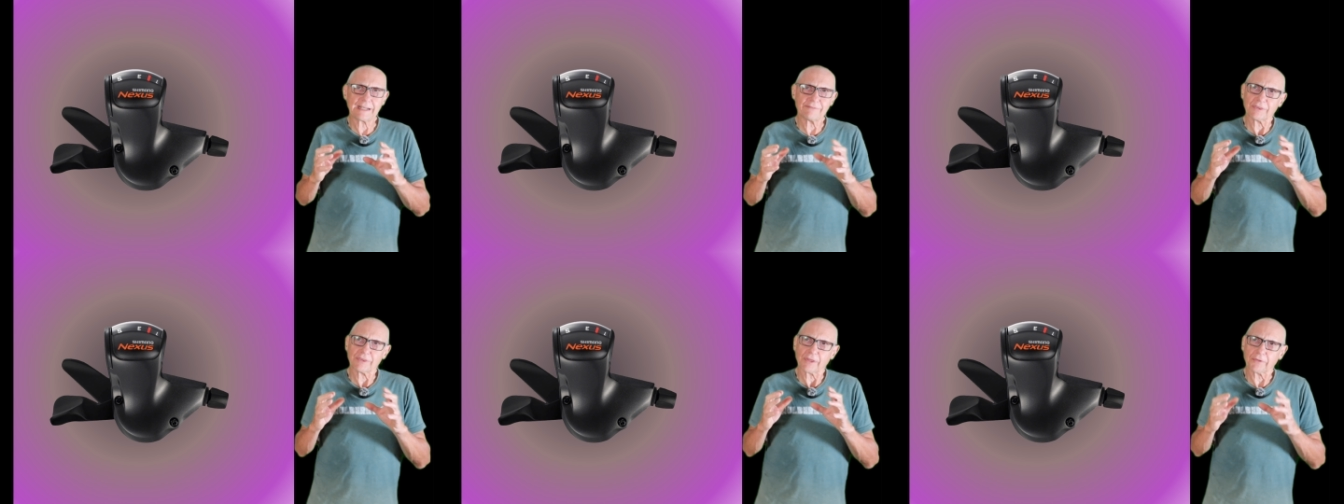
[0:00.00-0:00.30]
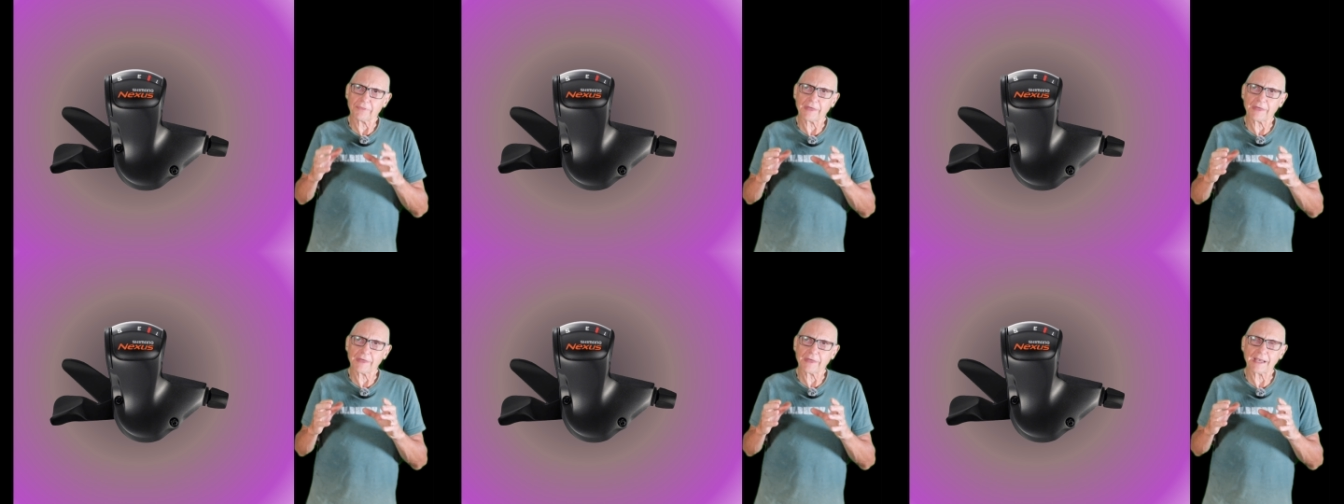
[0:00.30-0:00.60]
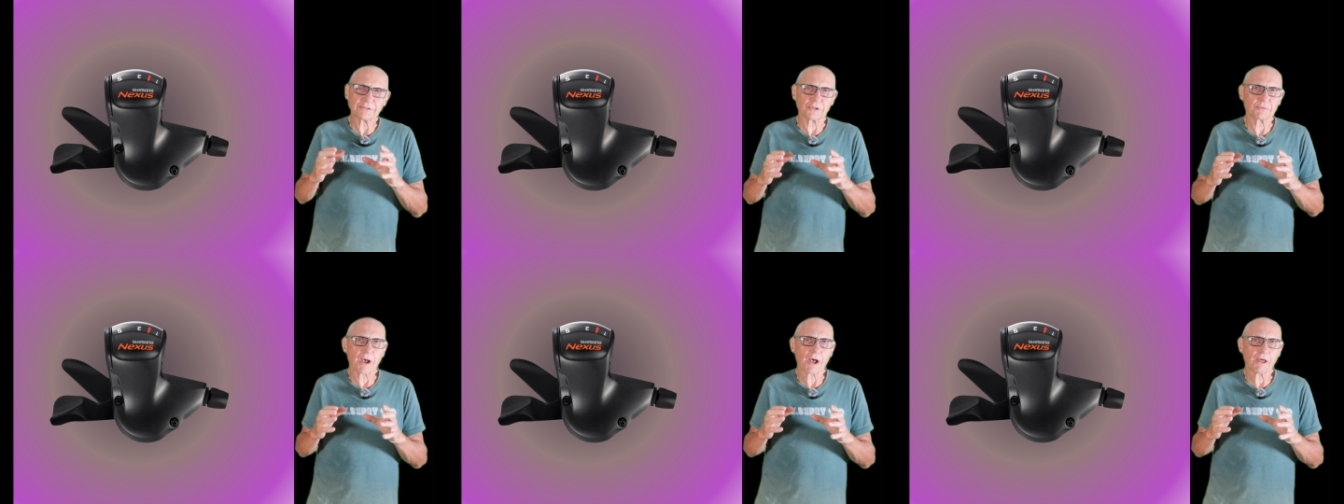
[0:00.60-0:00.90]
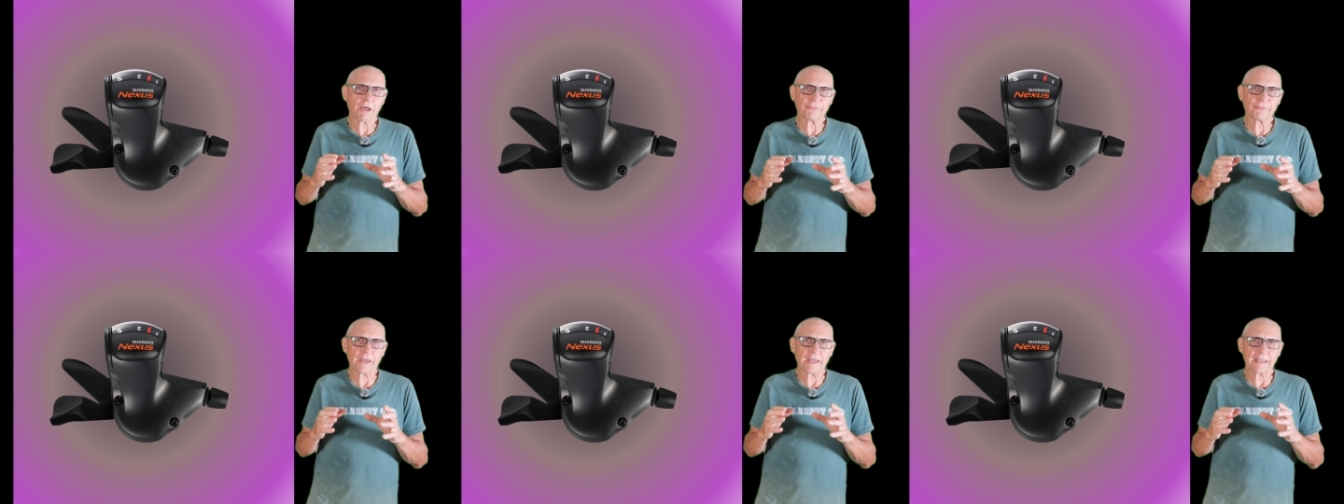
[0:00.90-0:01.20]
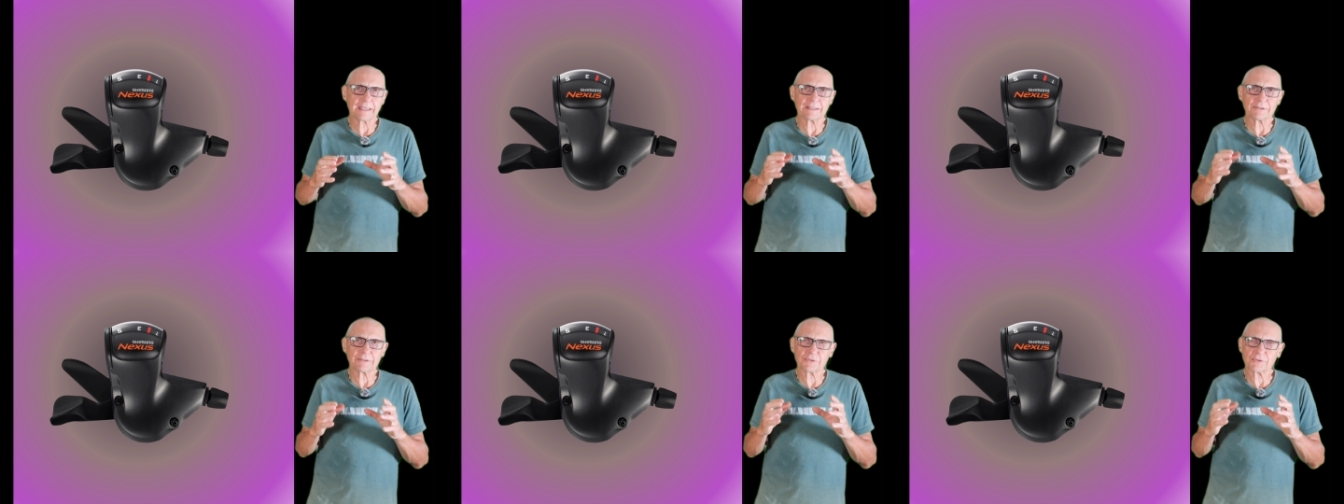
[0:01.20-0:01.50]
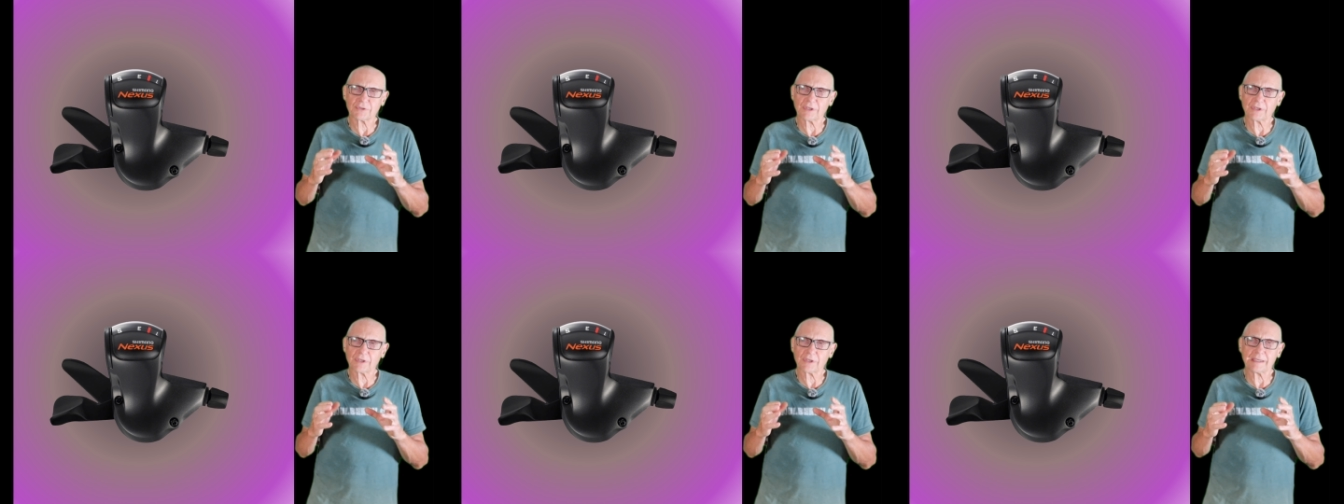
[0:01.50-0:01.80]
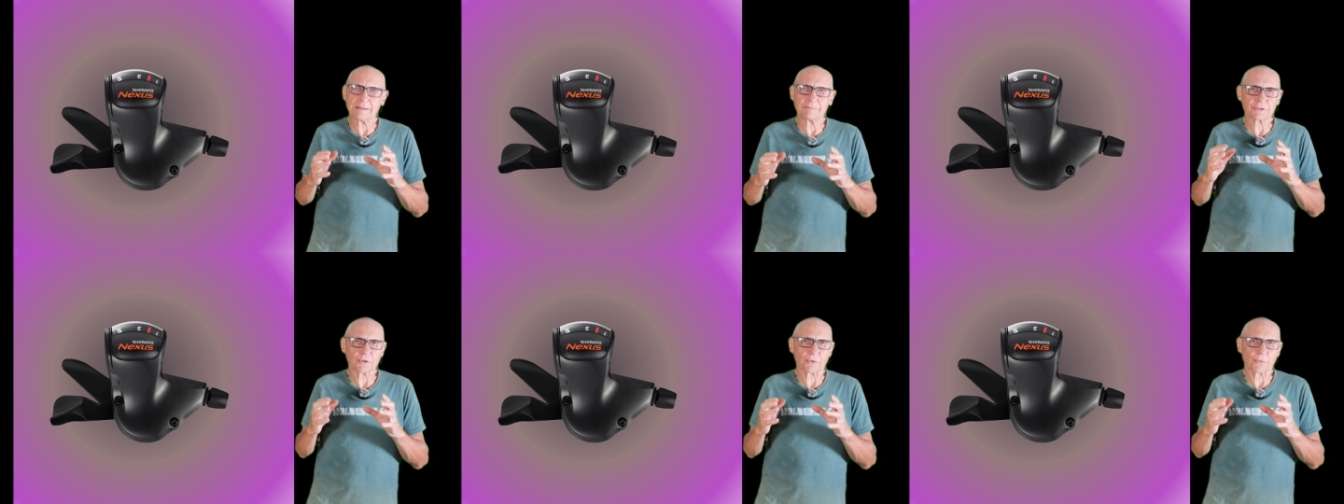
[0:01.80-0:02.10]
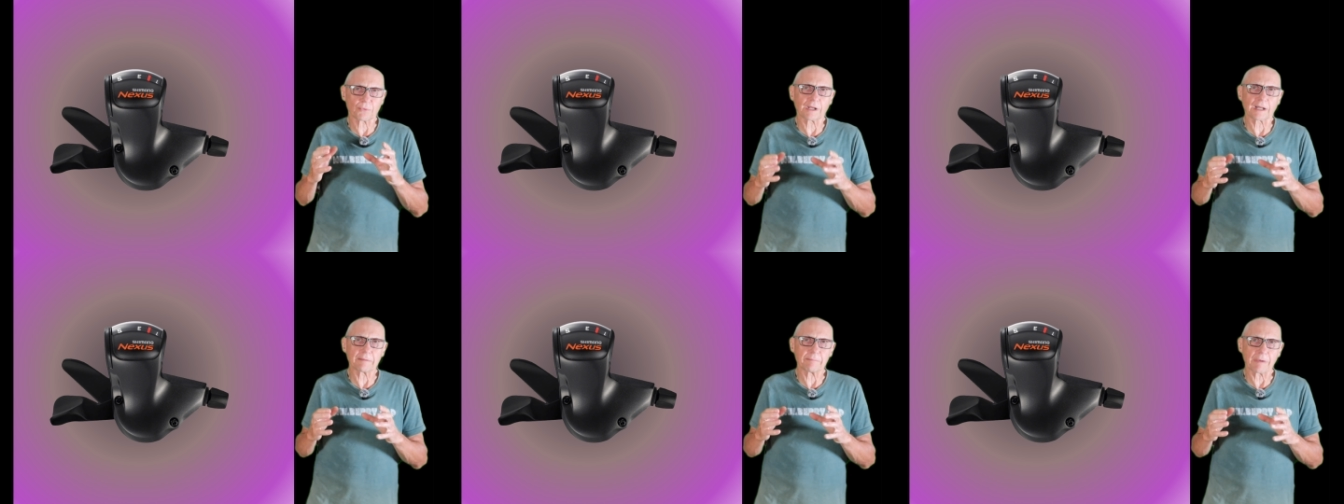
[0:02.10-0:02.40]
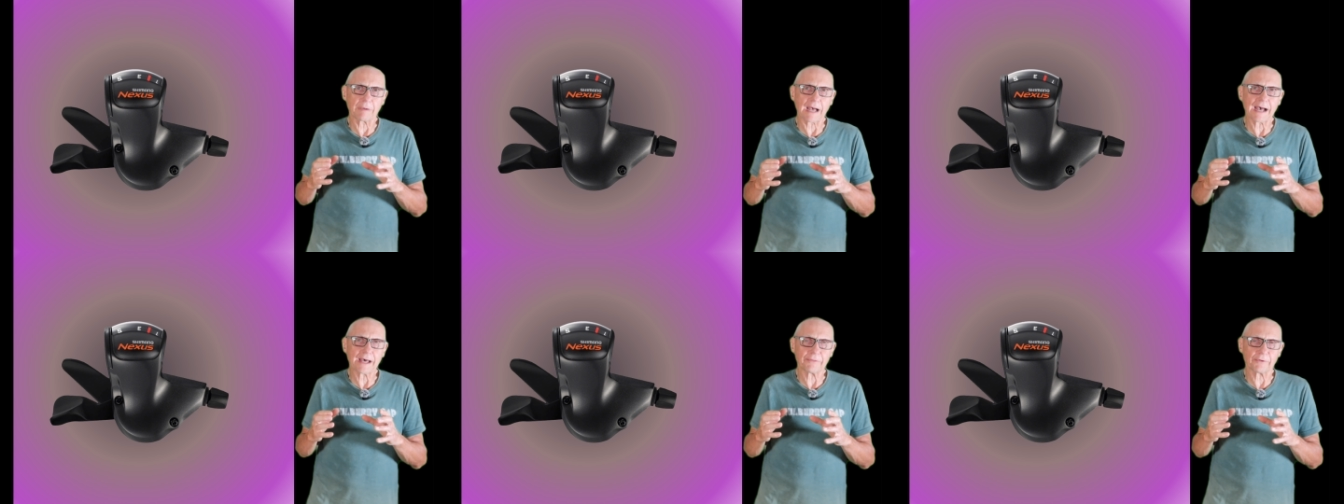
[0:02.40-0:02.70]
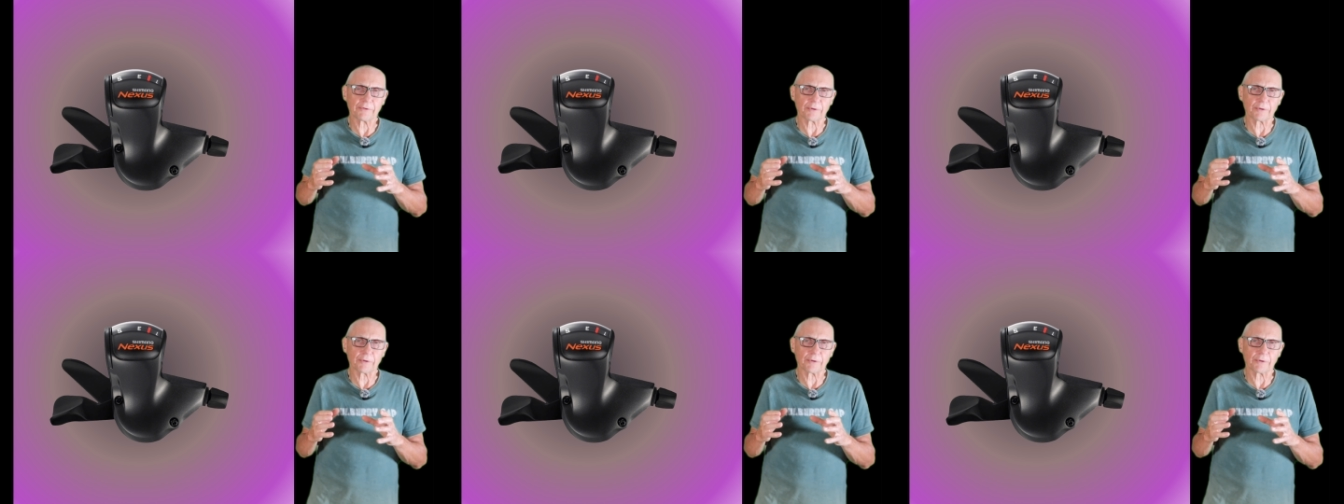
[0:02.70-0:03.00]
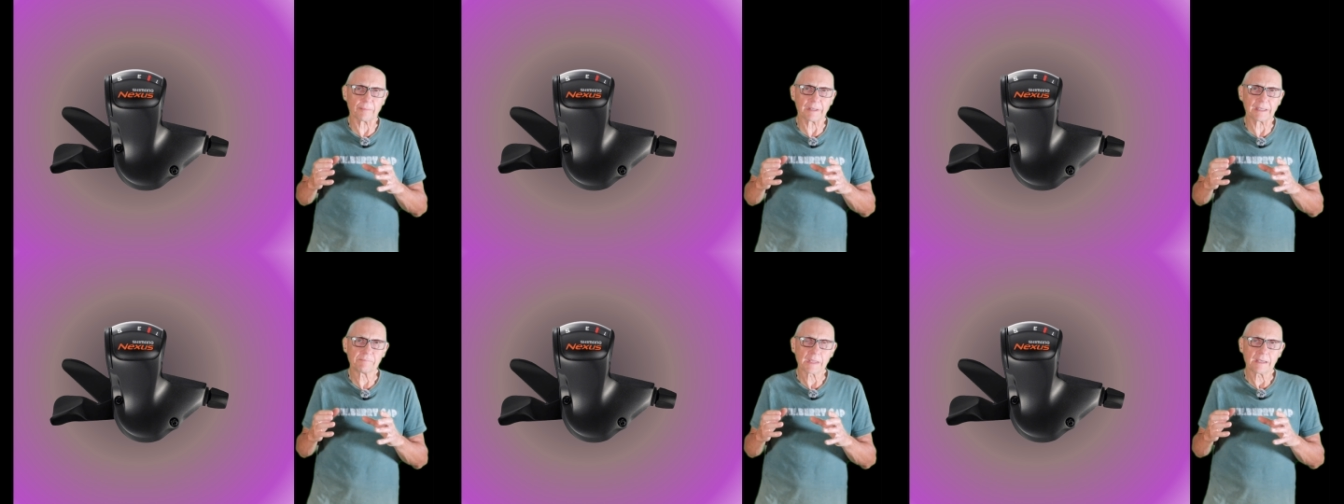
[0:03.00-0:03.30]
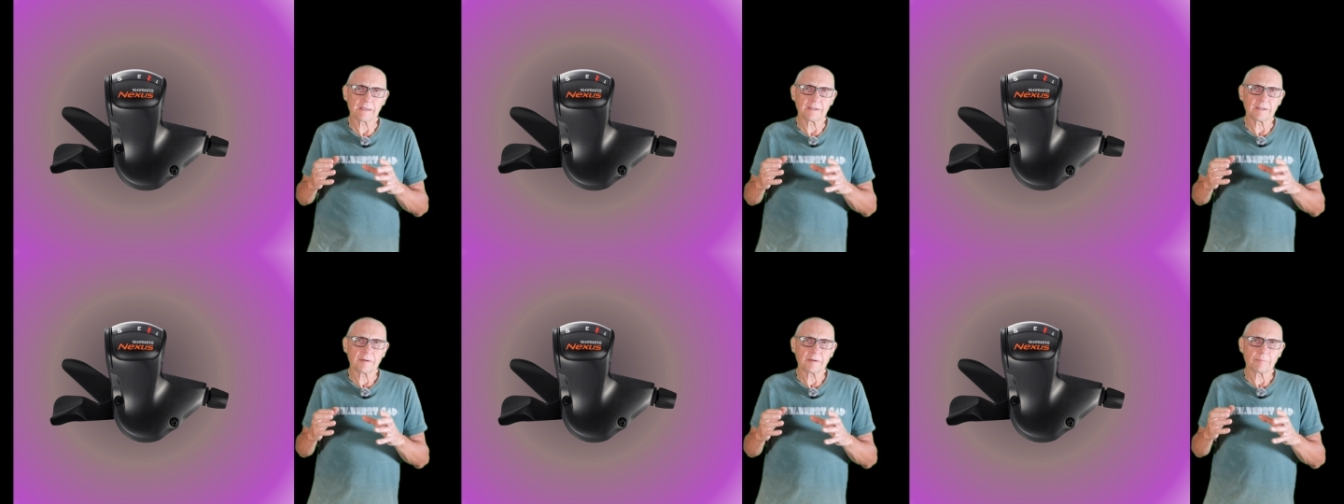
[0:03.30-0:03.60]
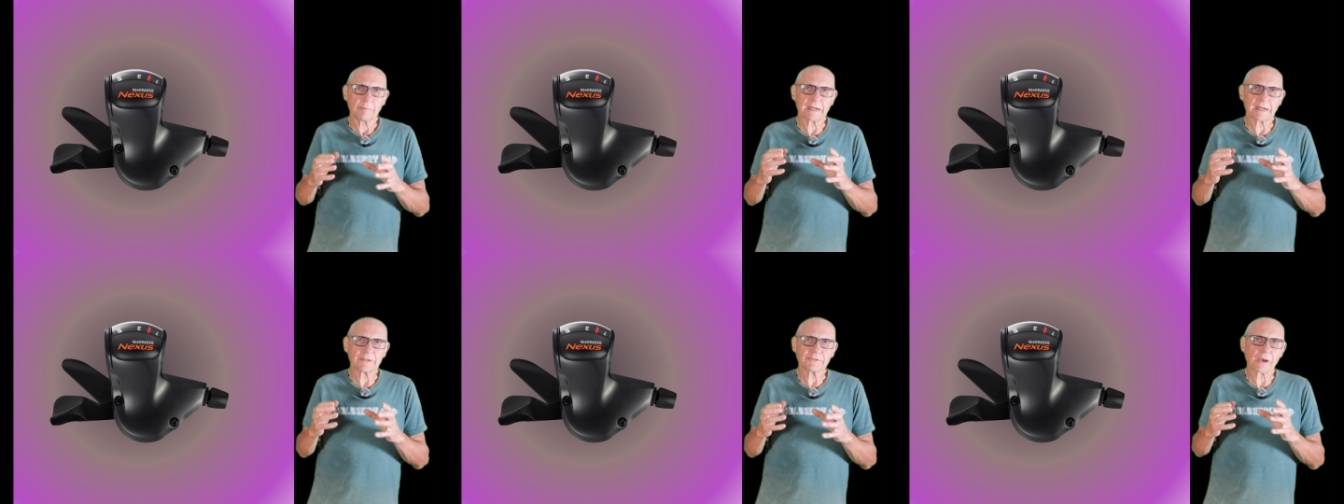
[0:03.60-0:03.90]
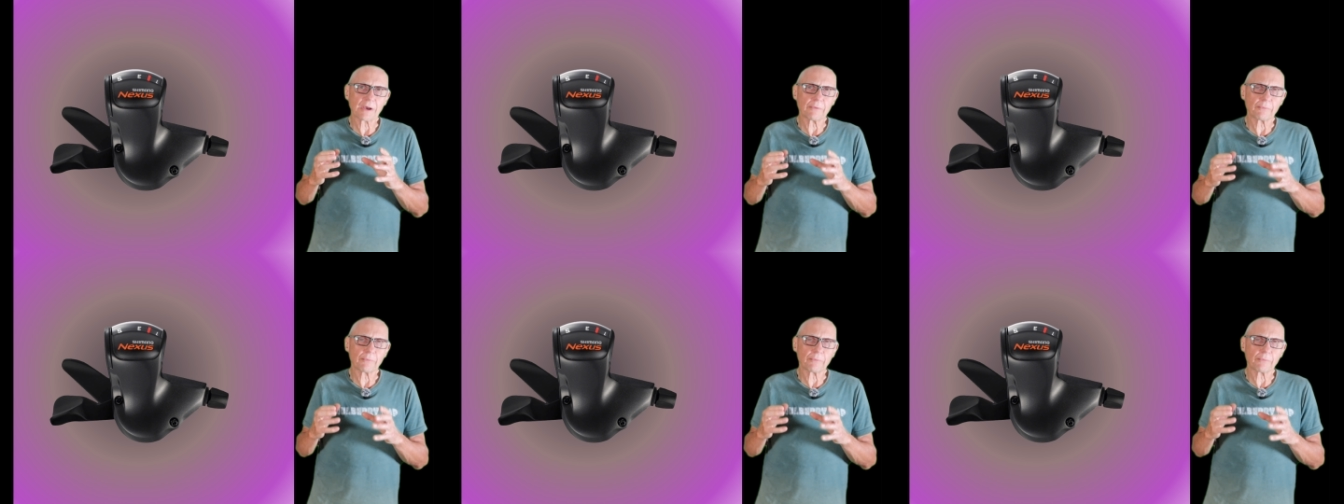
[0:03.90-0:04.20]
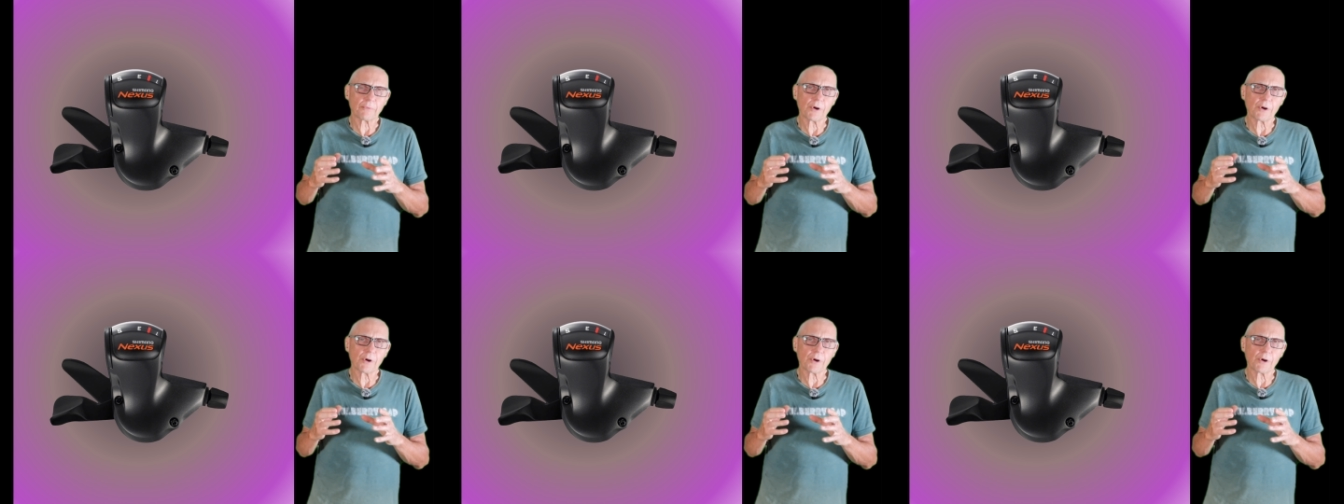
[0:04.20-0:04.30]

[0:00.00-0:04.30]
though that's a small thing, it seemed just to really bother me. But as I rode the